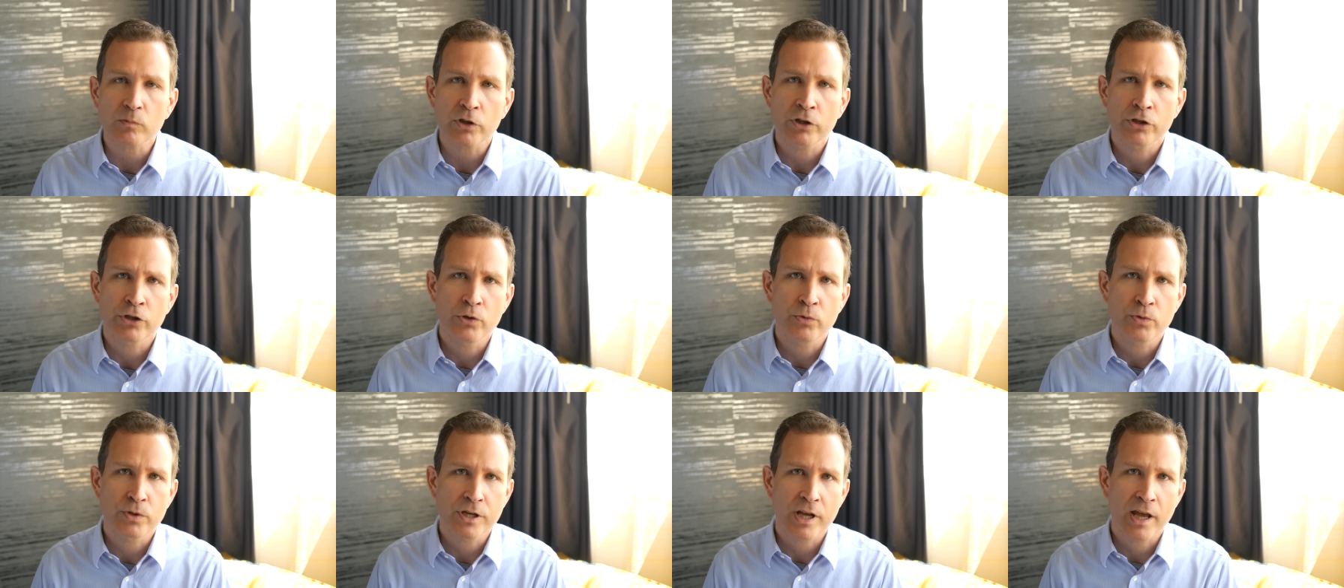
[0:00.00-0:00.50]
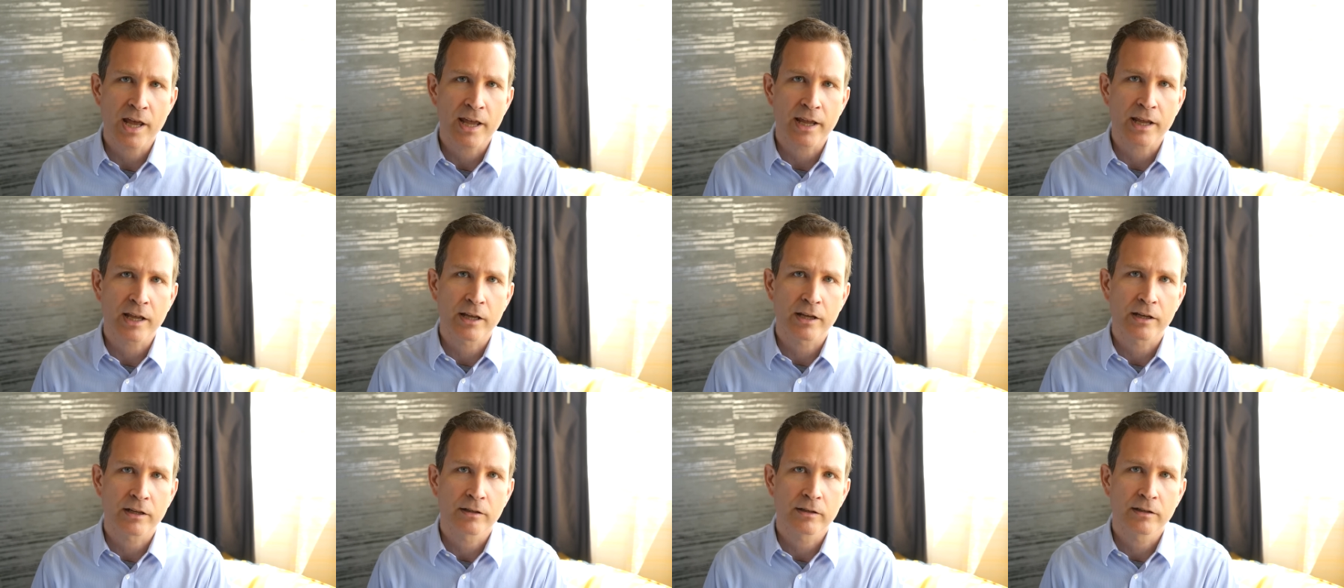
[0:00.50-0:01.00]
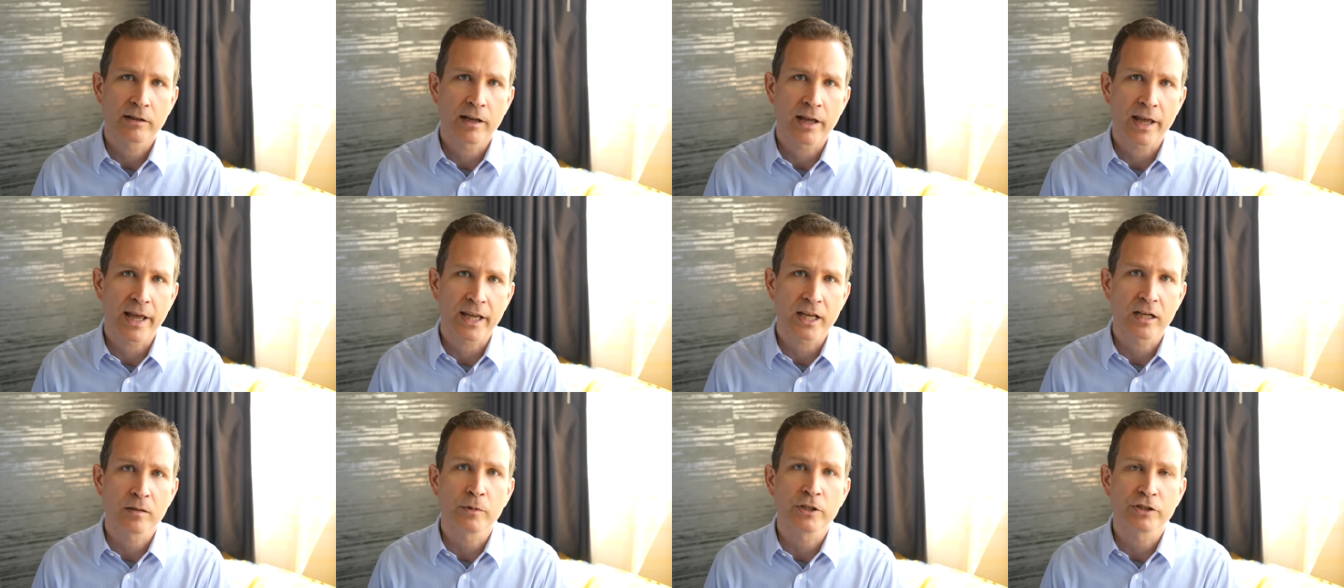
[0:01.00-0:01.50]
you take
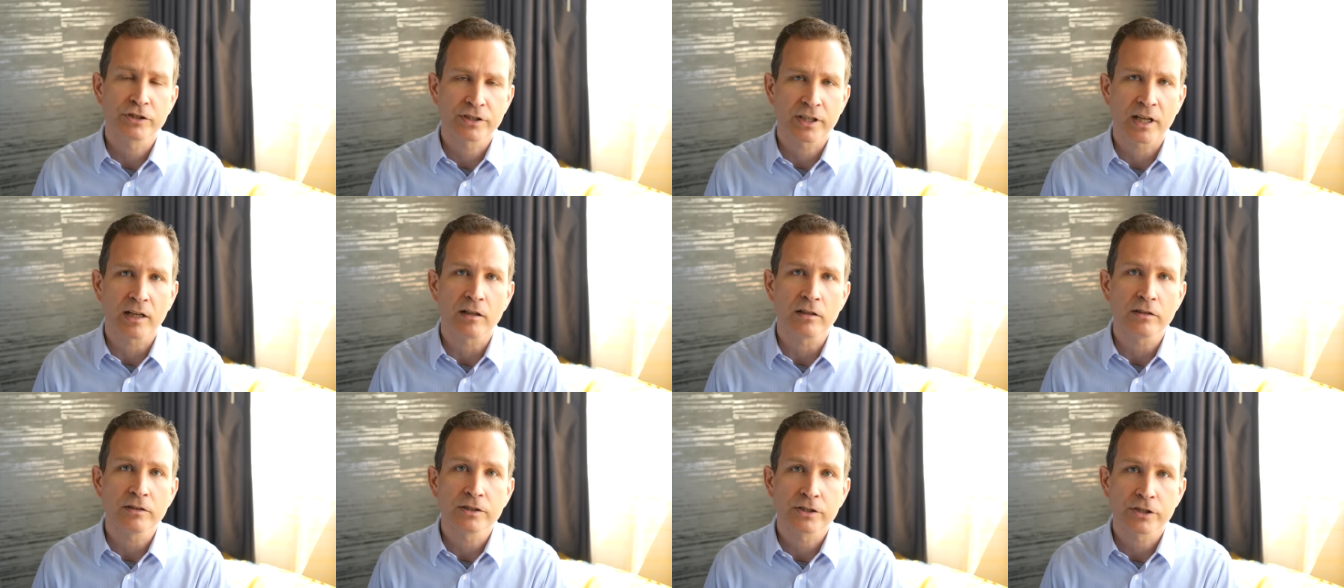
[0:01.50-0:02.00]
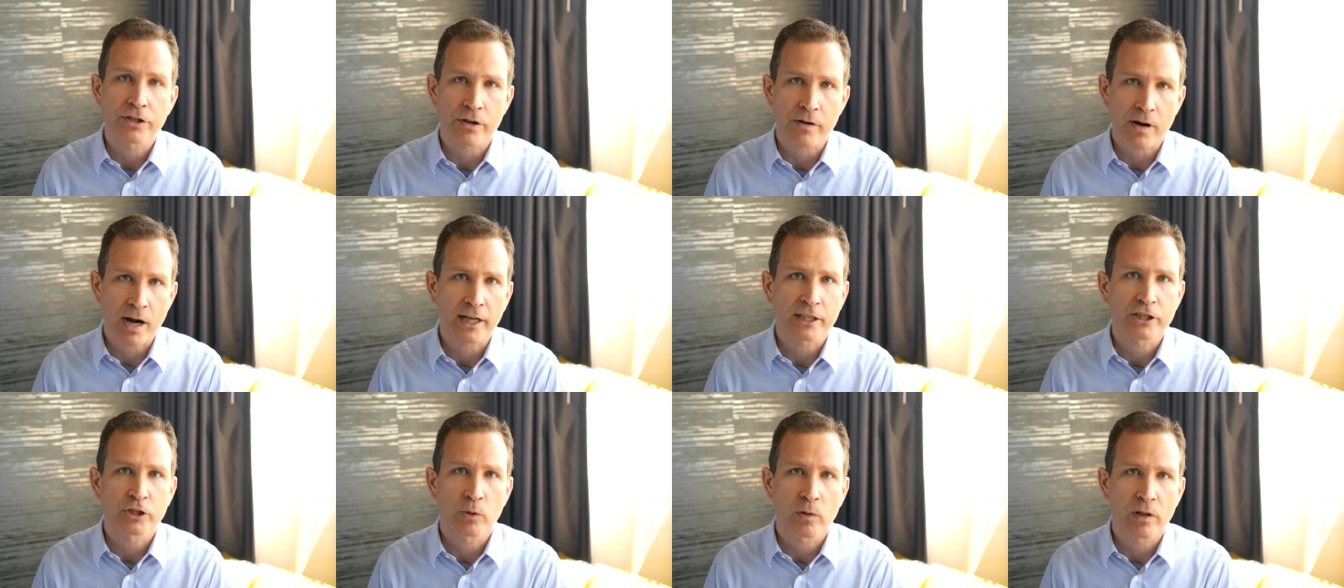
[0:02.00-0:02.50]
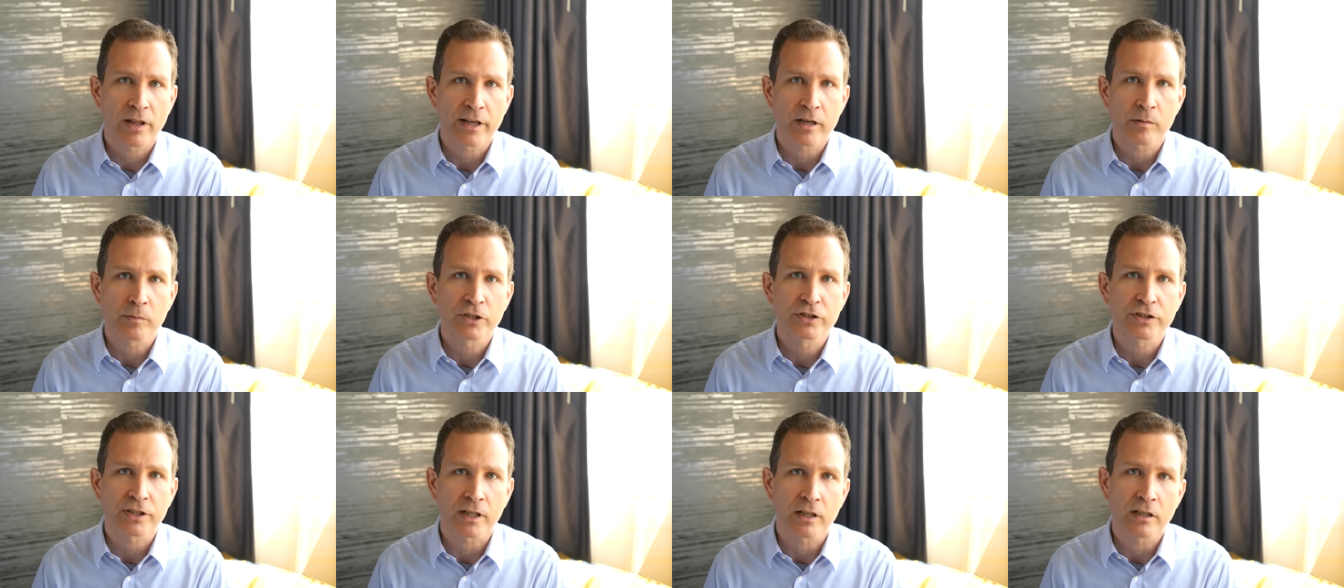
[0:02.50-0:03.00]
animal cells, they're actual
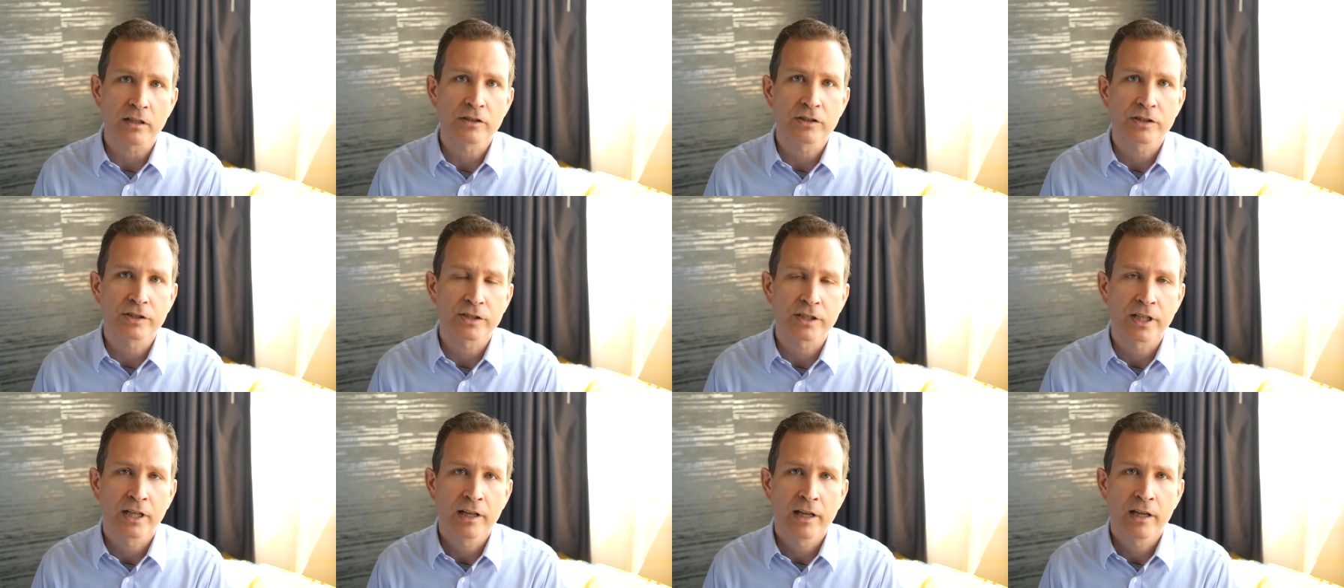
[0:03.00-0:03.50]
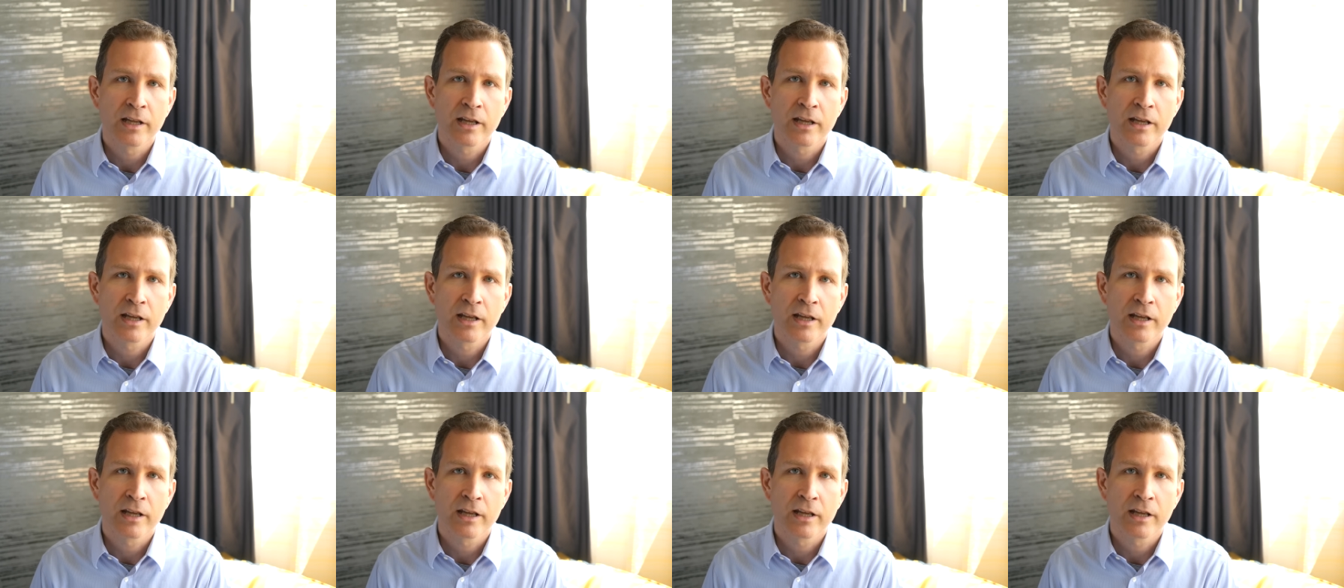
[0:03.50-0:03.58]
animal cells,